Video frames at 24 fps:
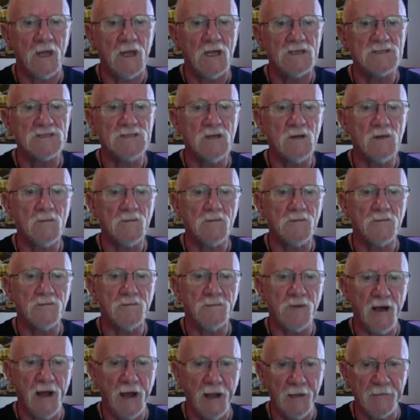So
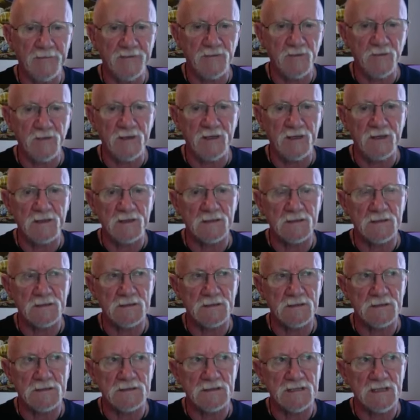perhaps we can
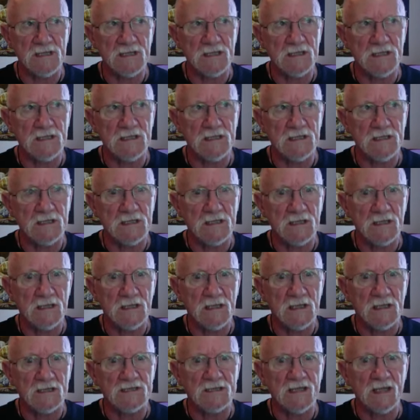see
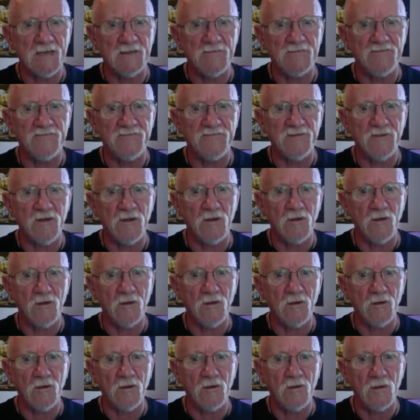that
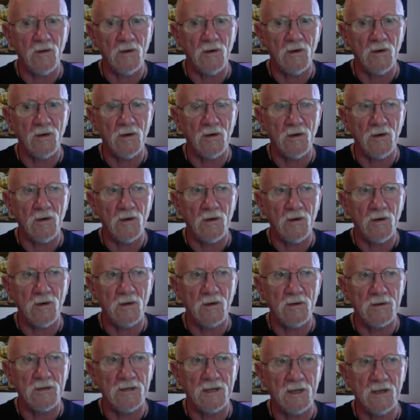flow
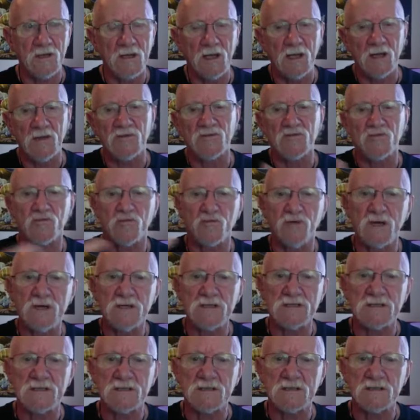that has
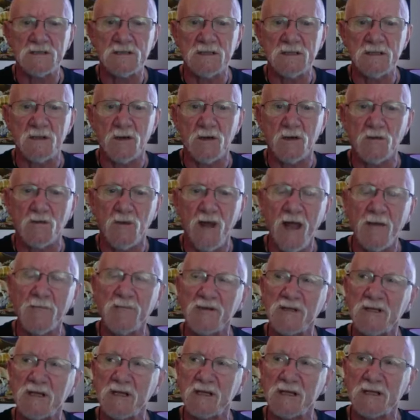recently or
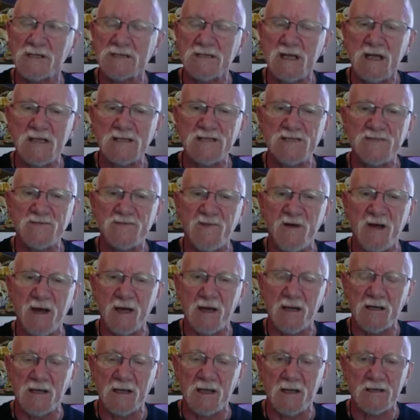rapidly
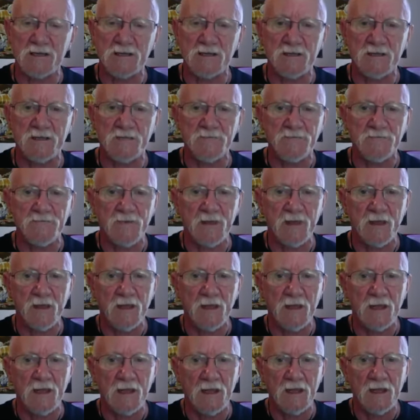intensified lately
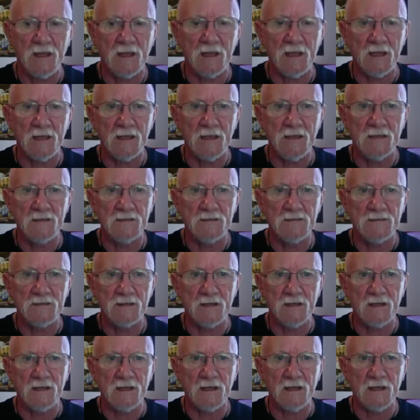is
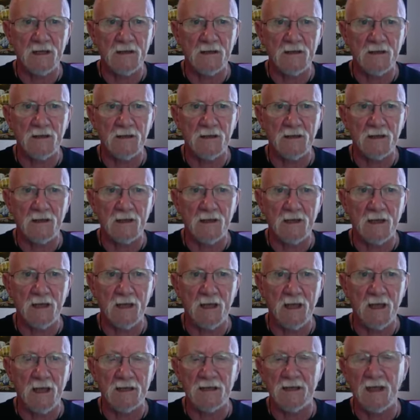
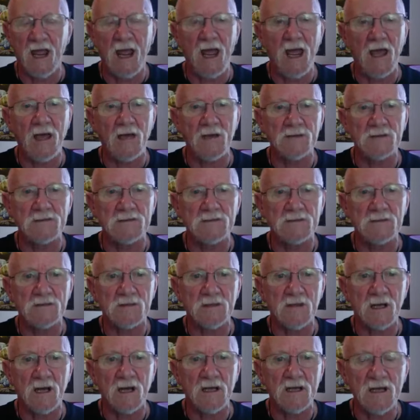and as
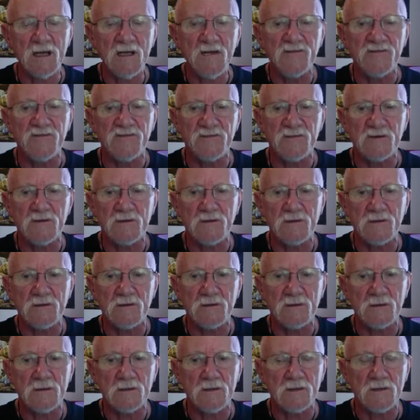a gift,
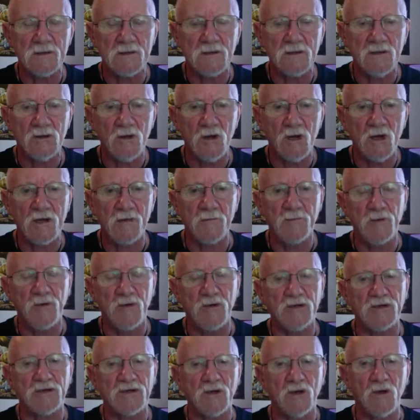not a
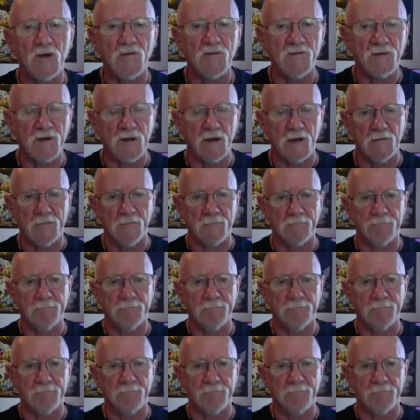burden to overcome.